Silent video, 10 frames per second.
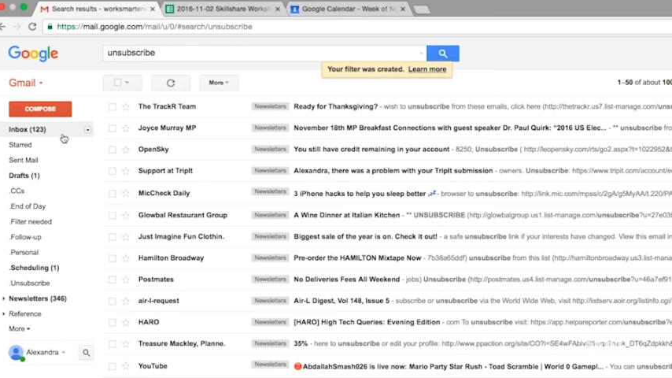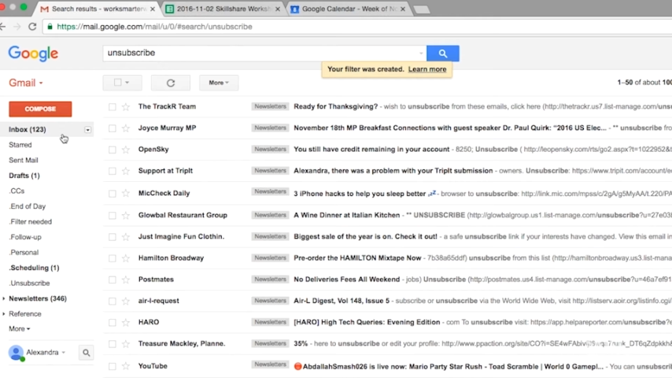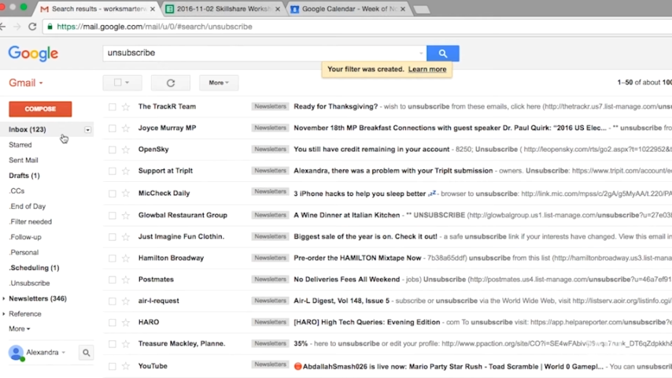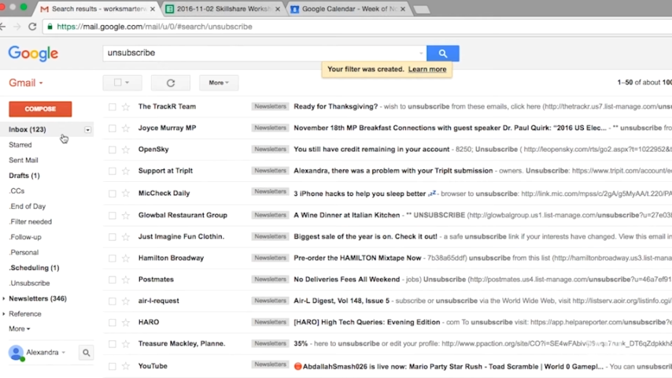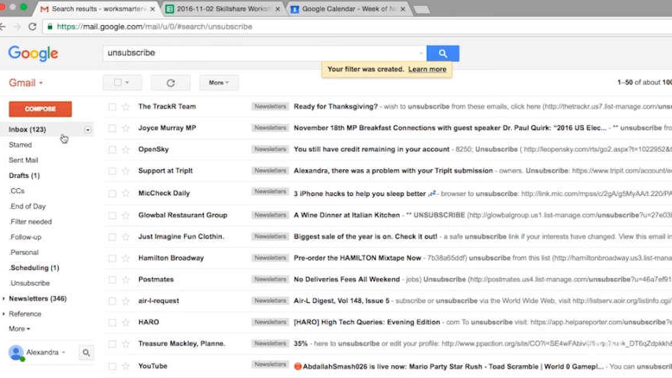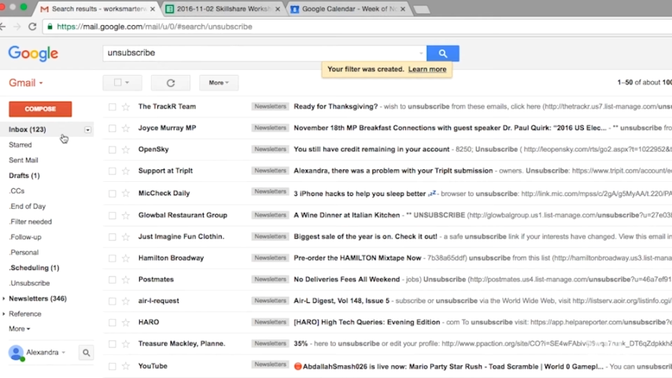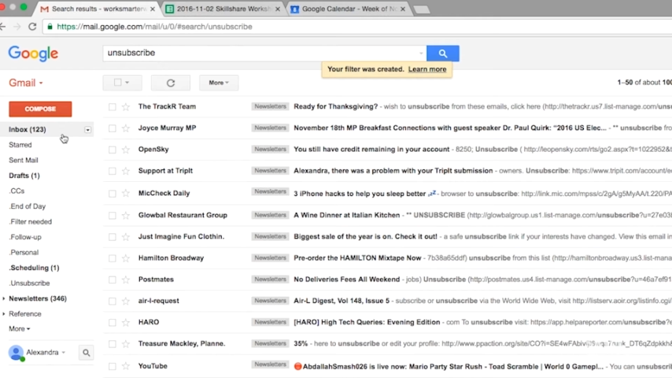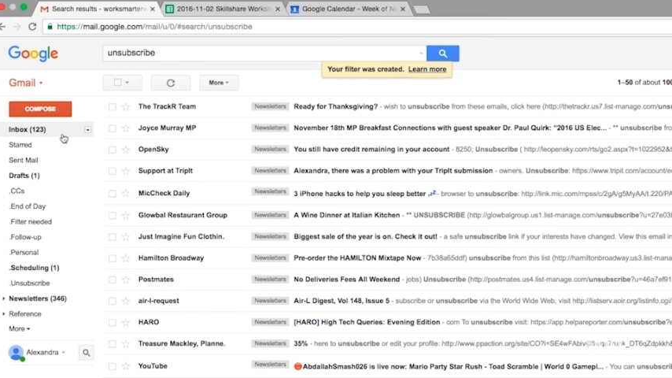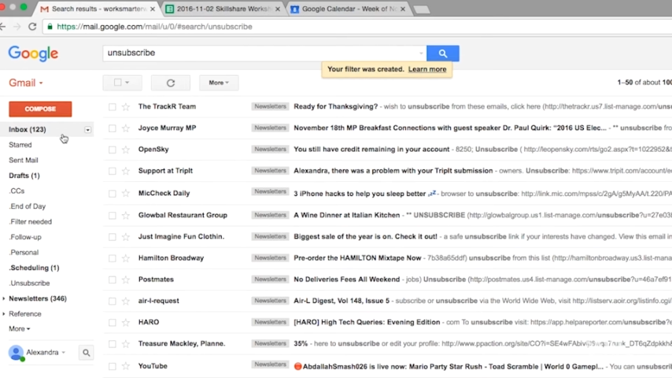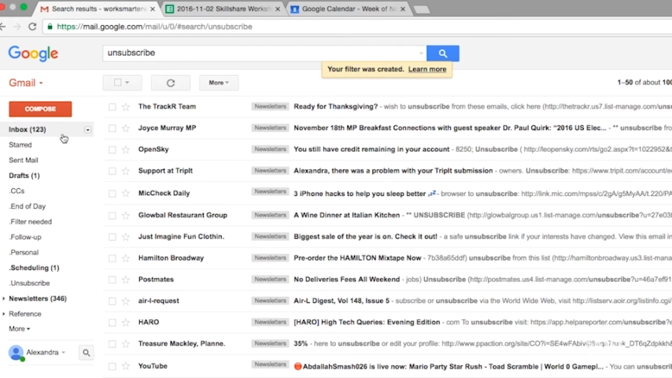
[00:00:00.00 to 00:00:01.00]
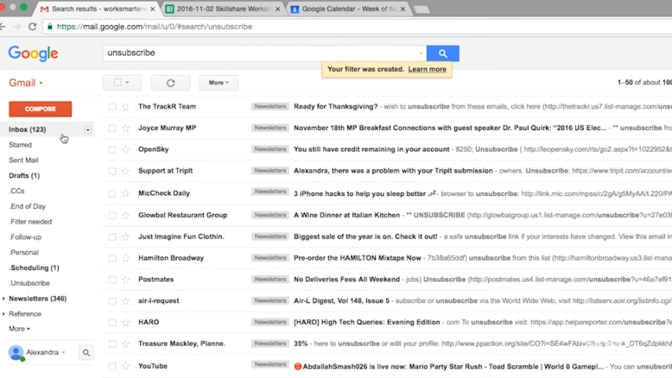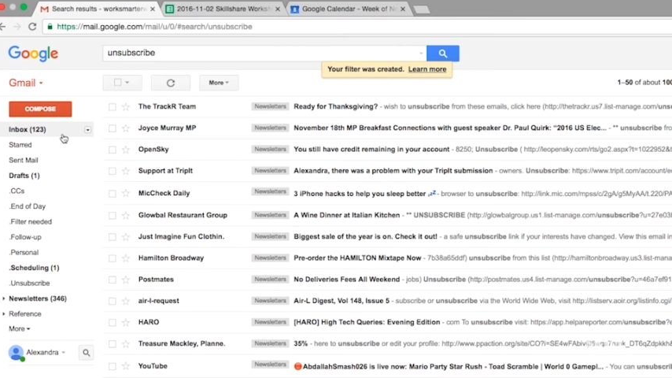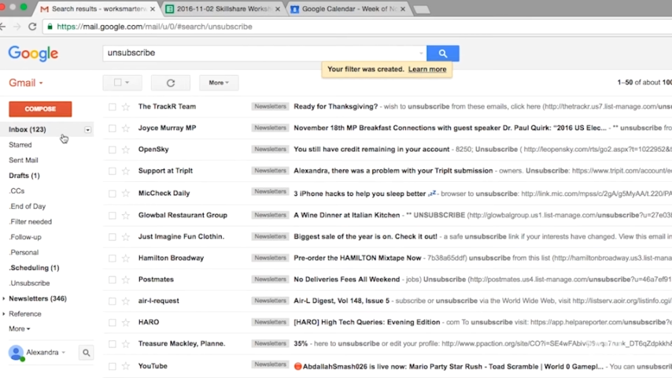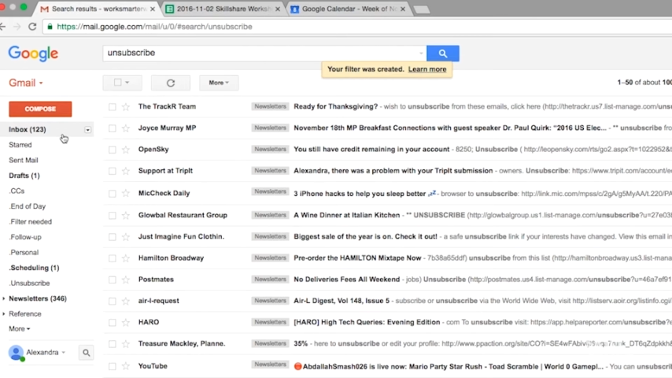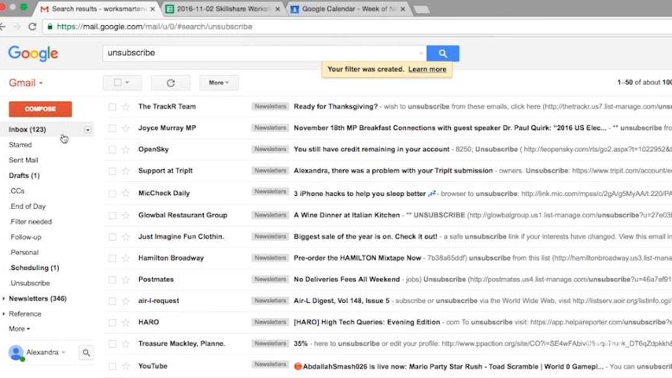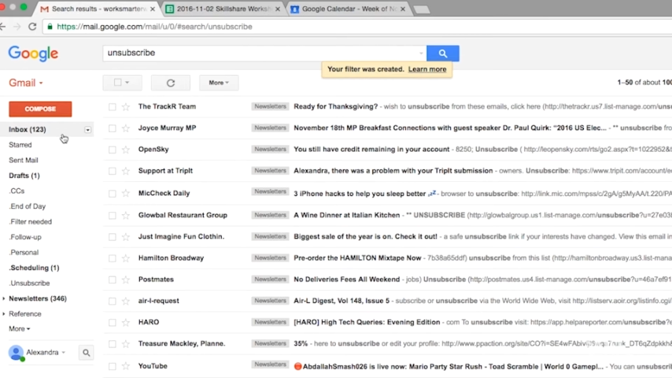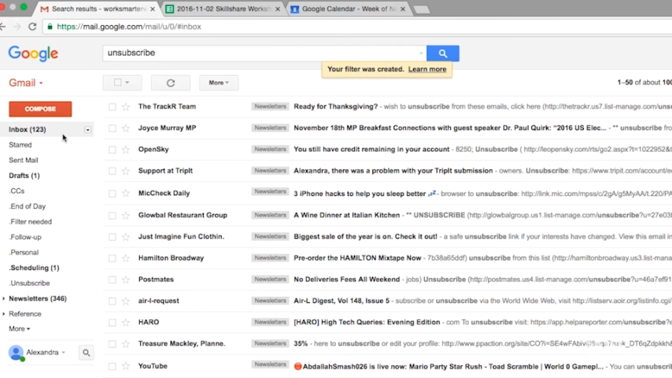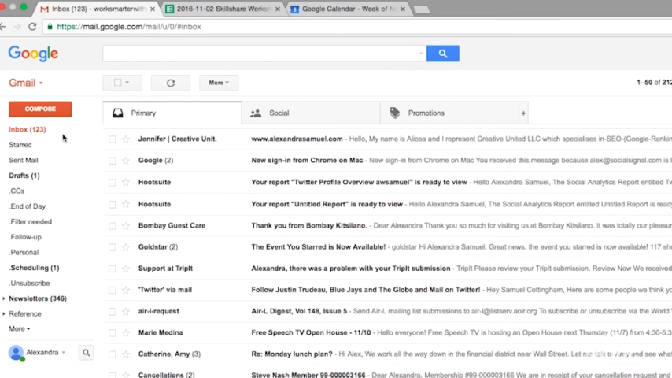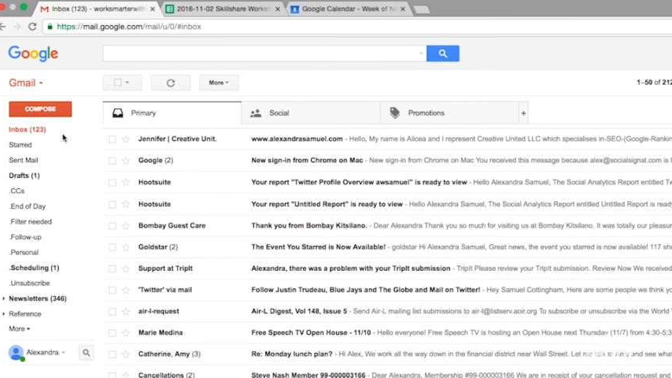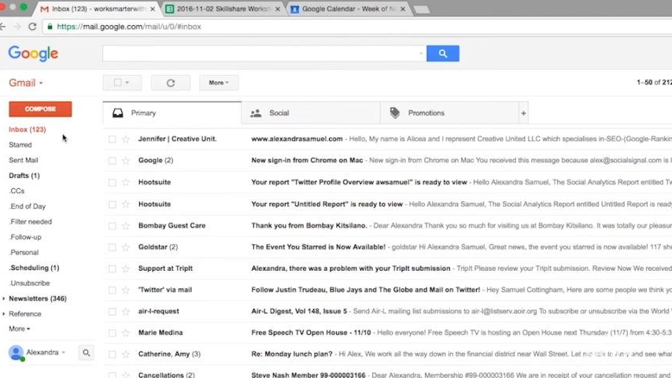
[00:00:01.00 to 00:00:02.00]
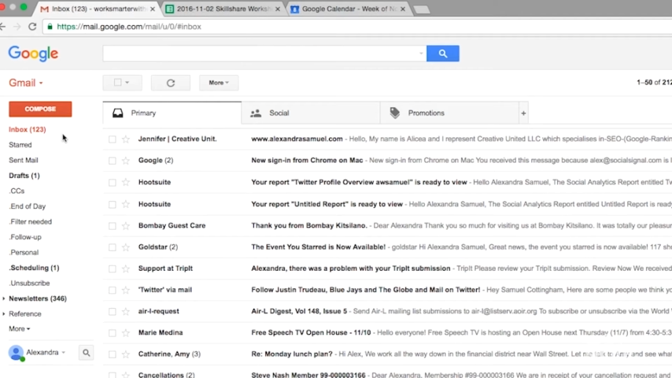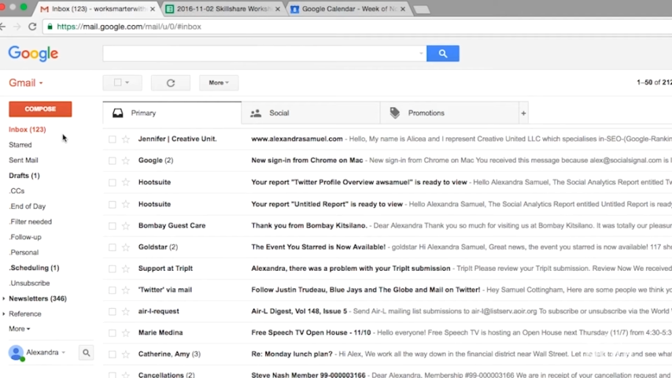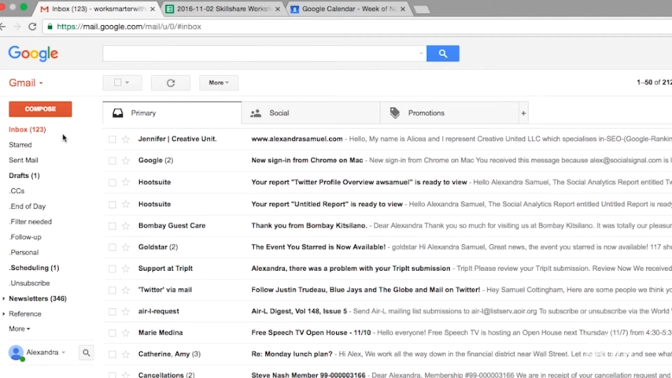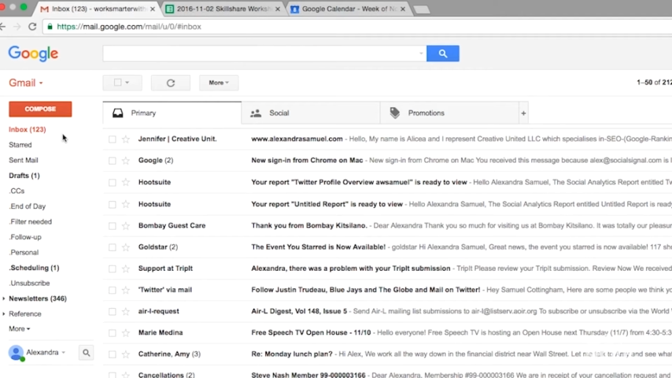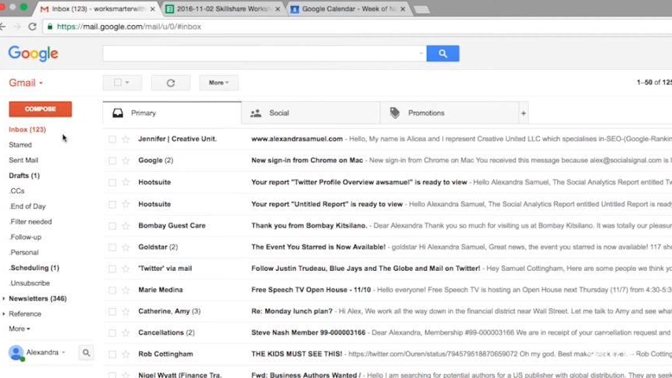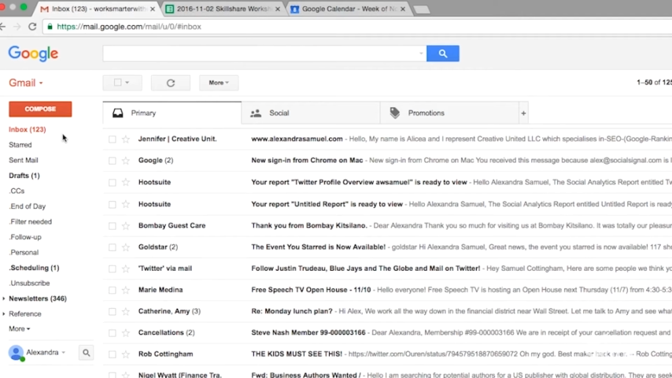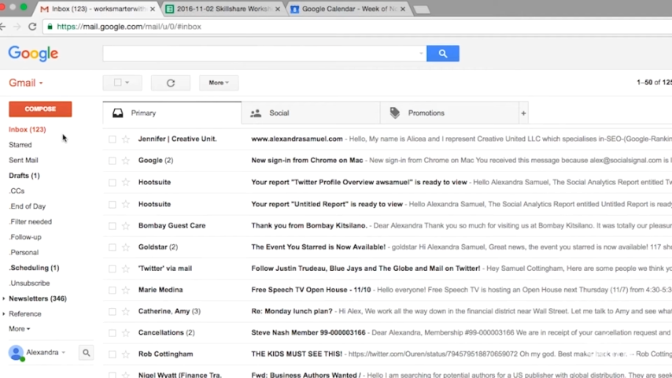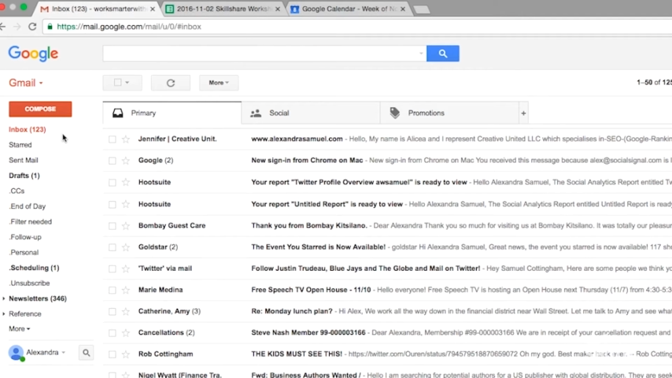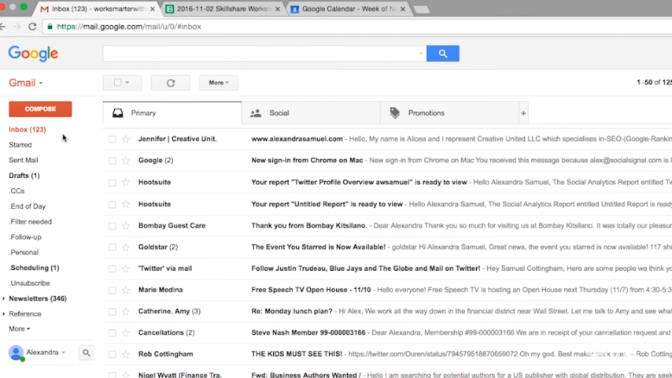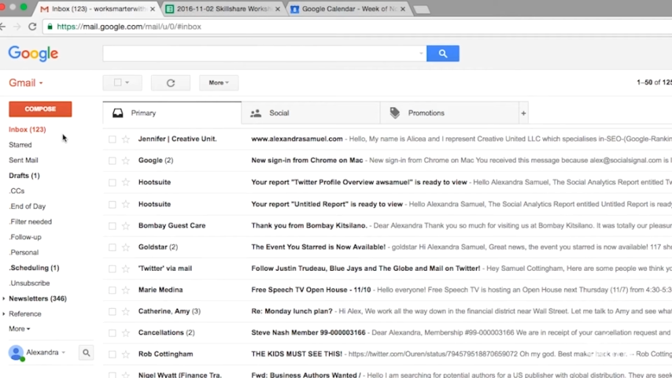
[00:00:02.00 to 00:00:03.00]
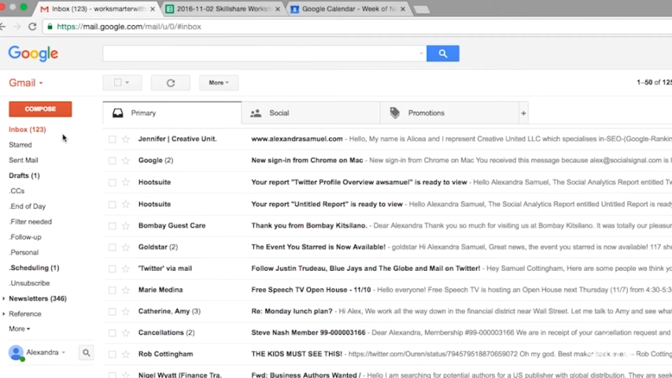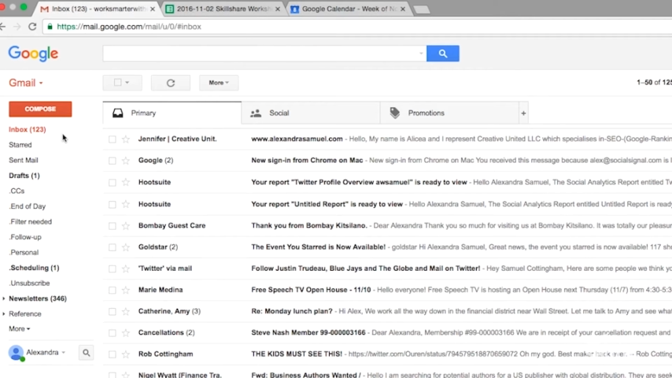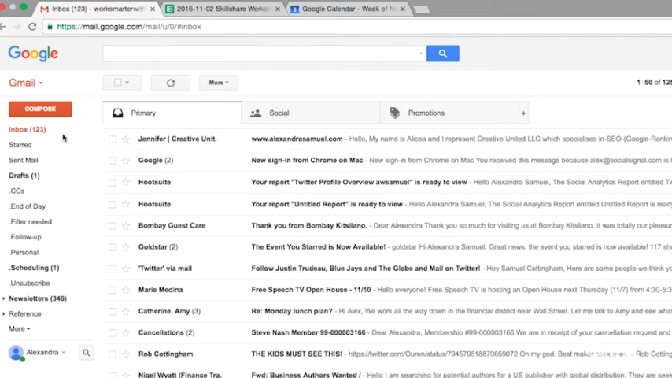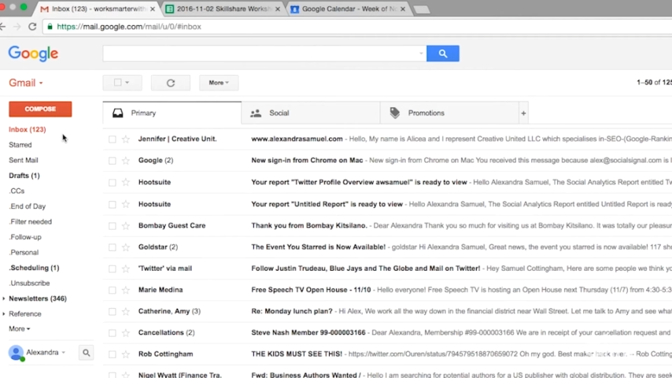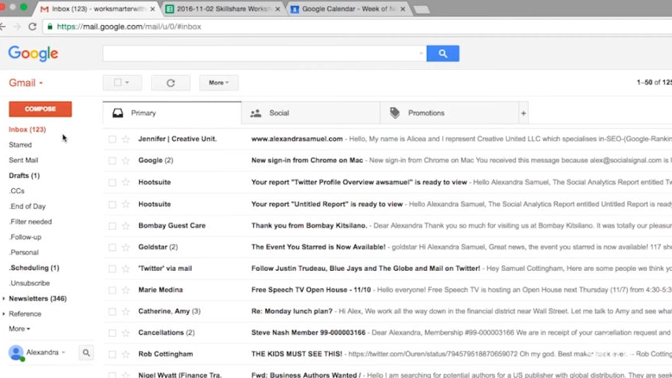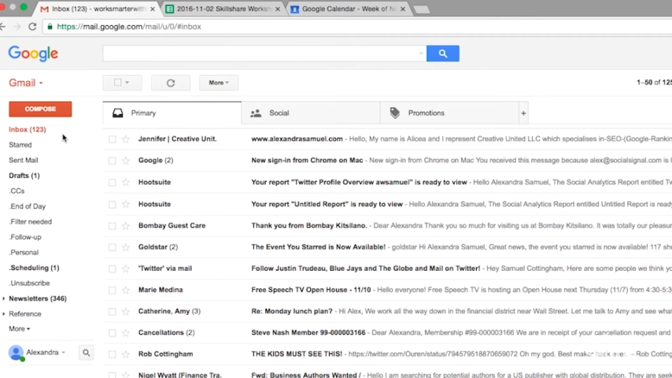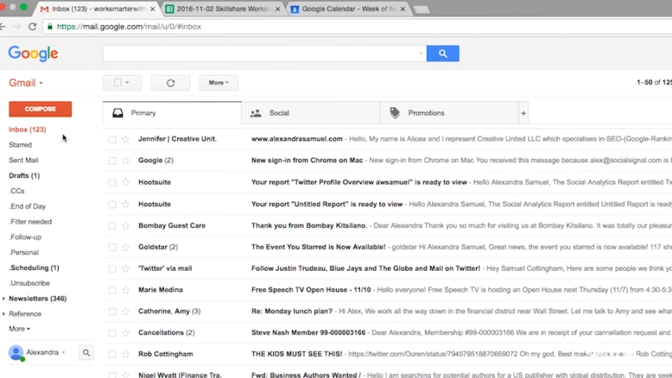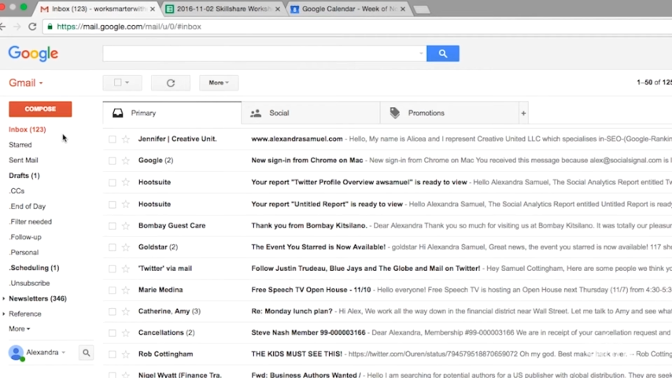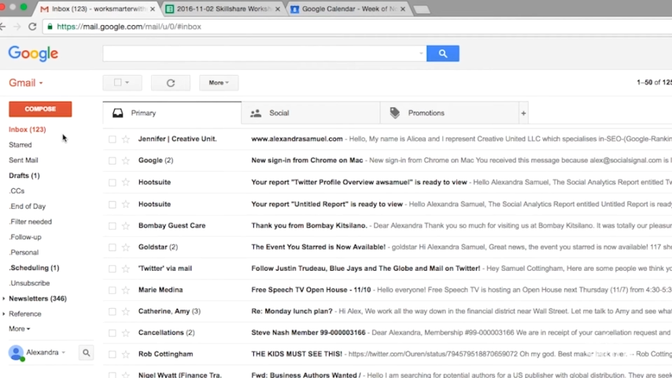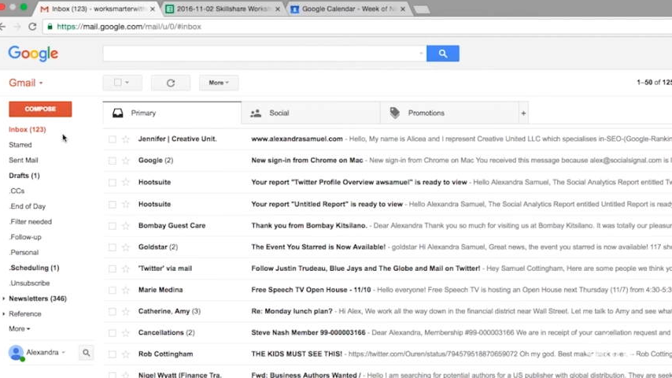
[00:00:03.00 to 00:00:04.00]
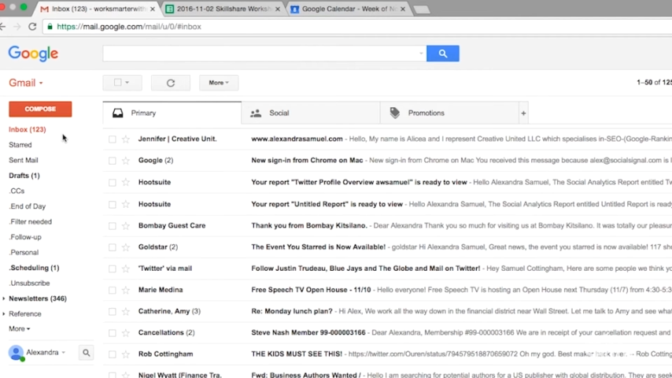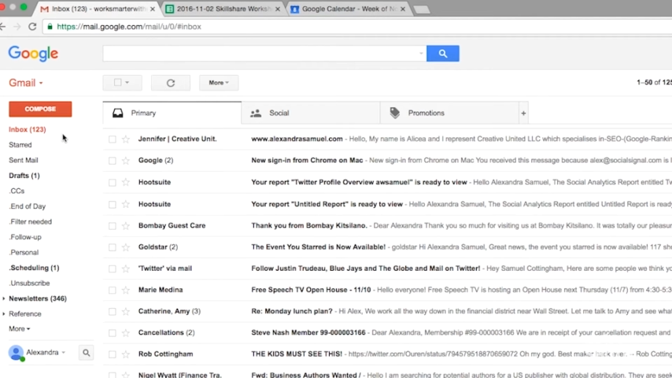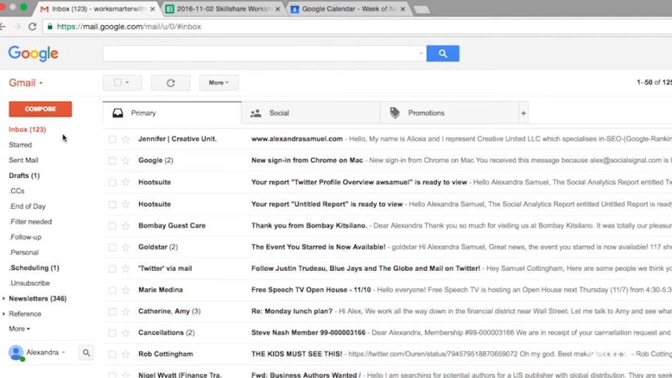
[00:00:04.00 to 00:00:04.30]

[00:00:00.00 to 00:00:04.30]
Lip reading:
Nobody's mouth can be seen.